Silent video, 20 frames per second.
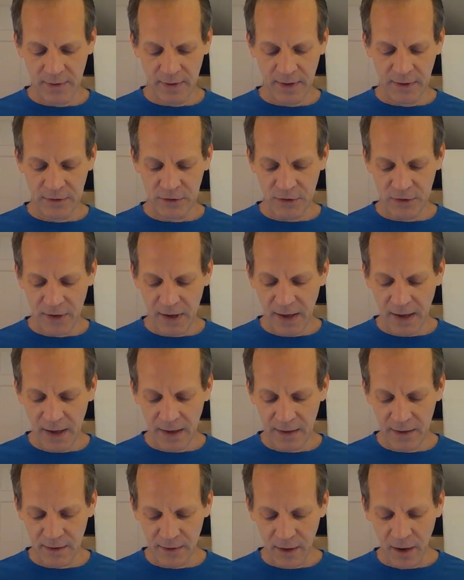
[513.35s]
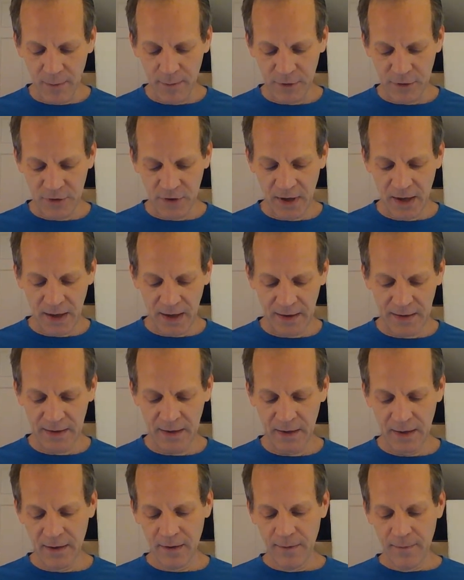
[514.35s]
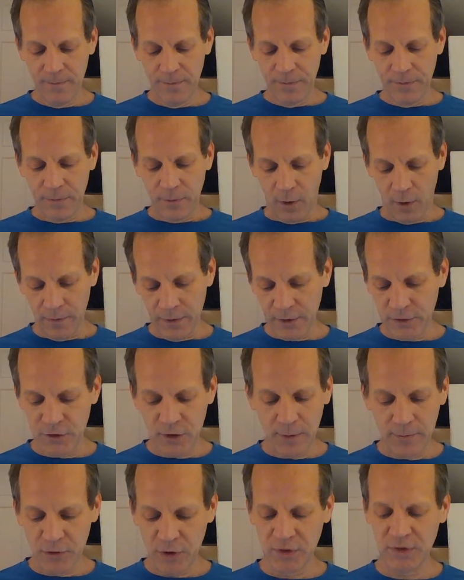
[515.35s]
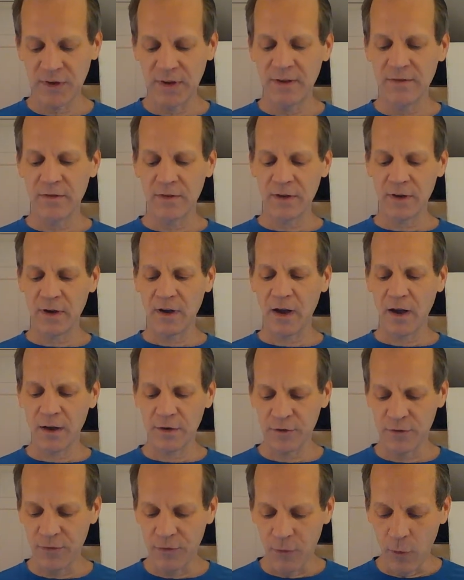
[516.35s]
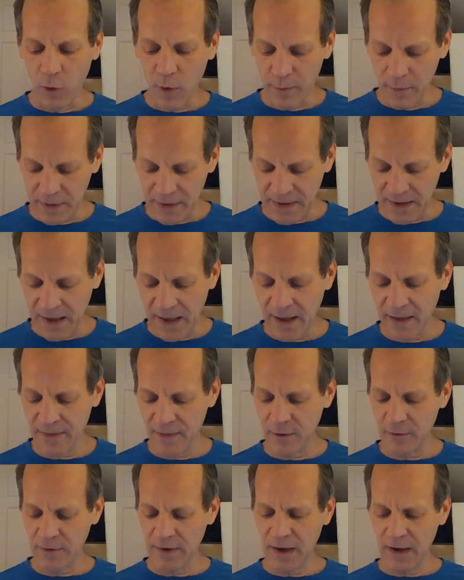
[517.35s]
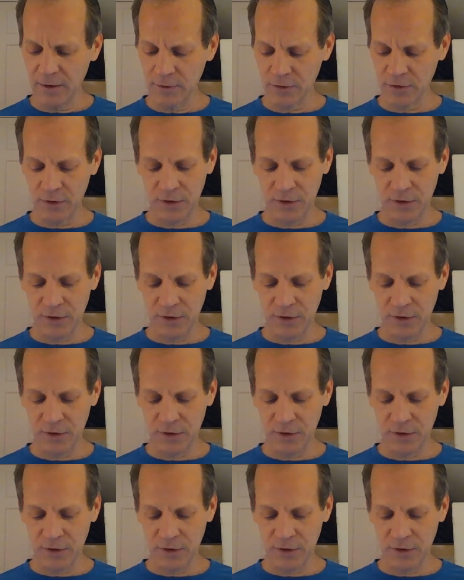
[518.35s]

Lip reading: Instead, Yama said, on this subject, even the gods formerly had their doubts.